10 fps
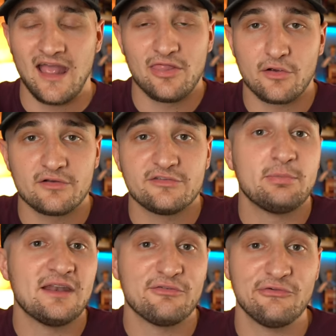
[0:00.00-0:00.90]
There's
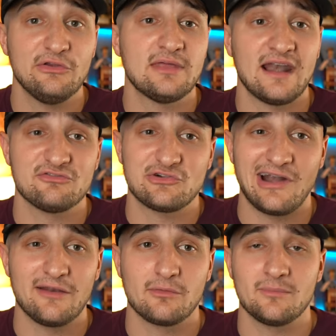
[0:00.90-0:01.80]
been a few that I've
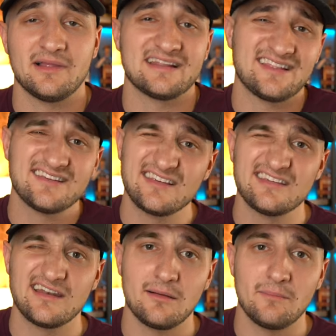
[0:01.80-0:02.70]
tried where I'm like, this
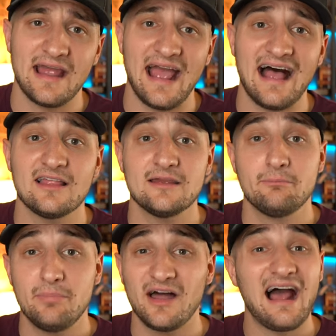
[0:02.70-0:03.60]
isn't up my alley,
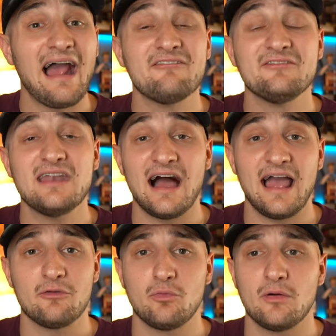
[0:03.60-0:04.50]
but I have not
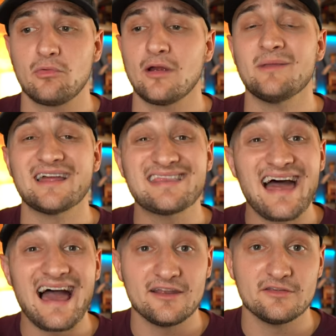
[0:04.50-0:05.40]
had one where I'm like,
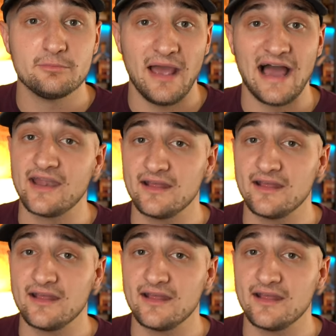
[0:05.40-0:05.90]
that is bad.